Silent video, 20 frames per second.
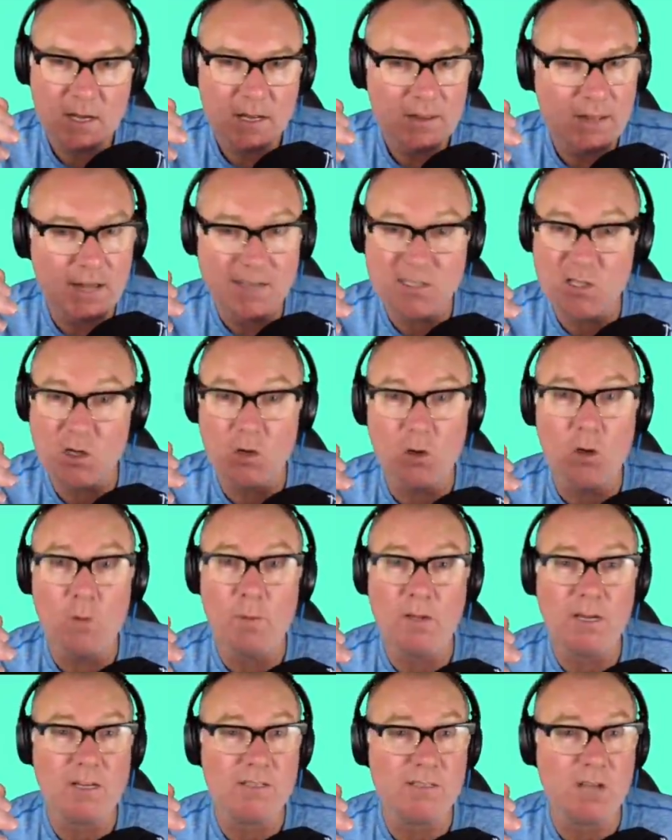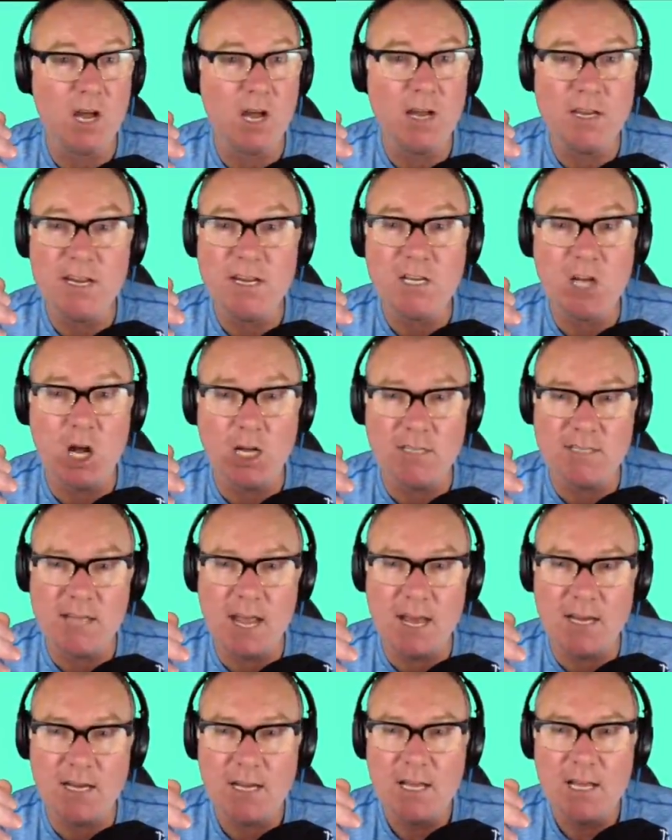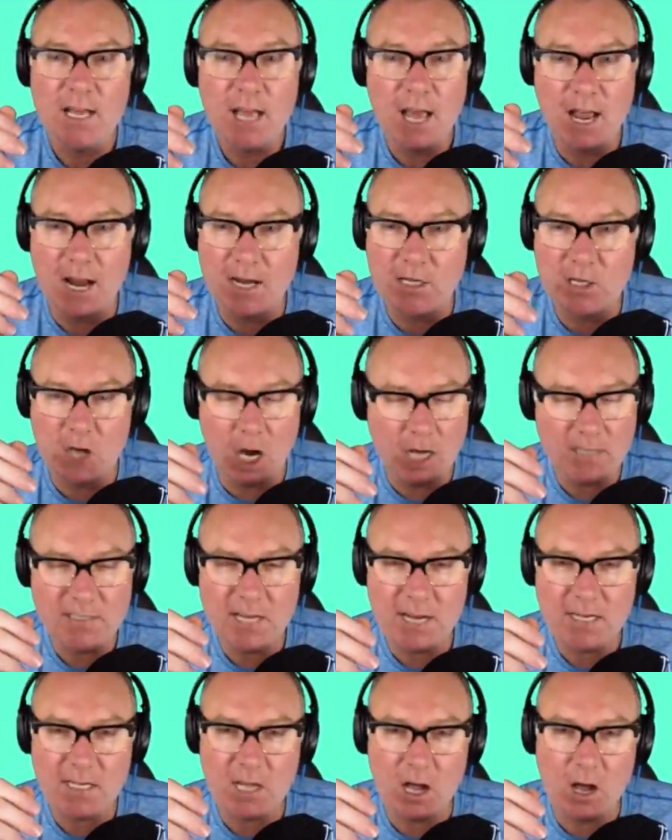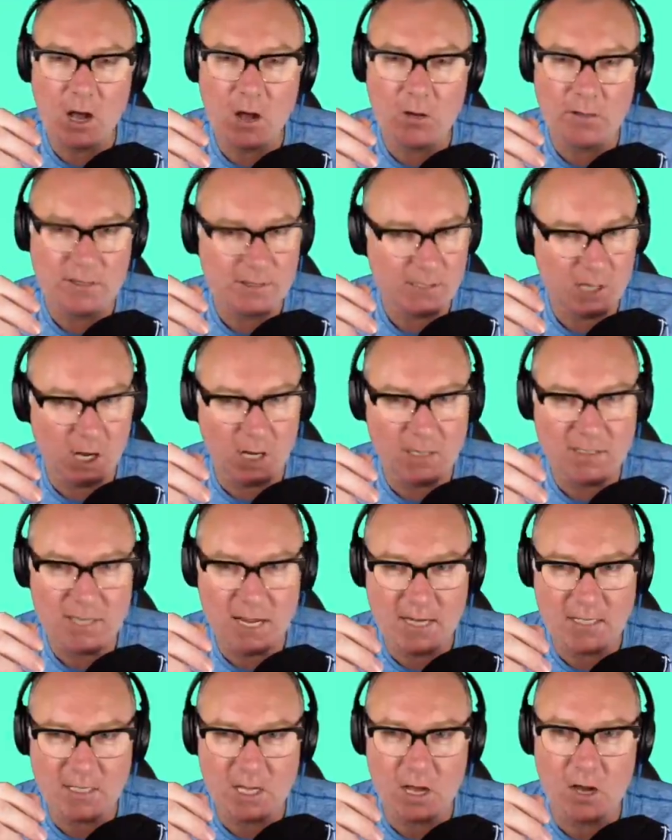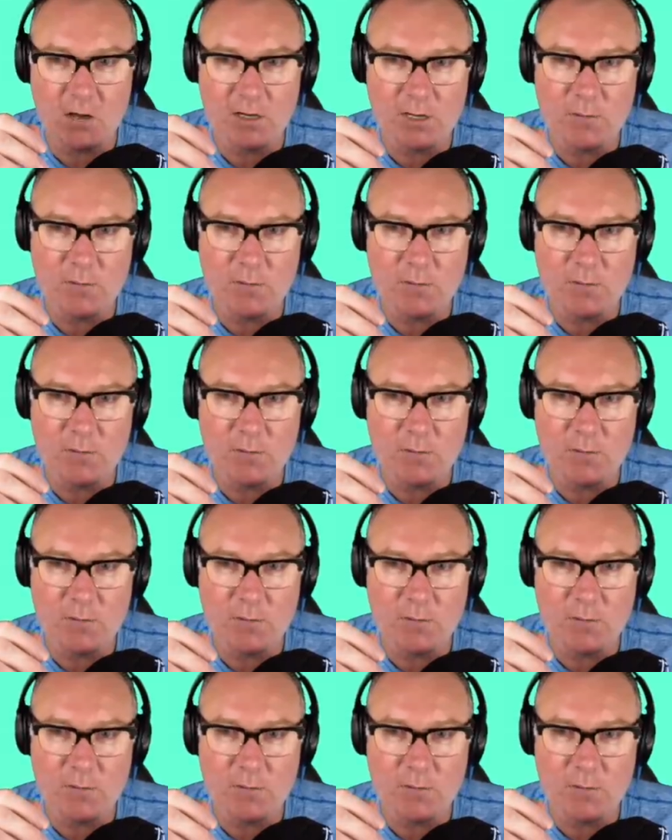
That's cool because I need content, and content gold is content gold.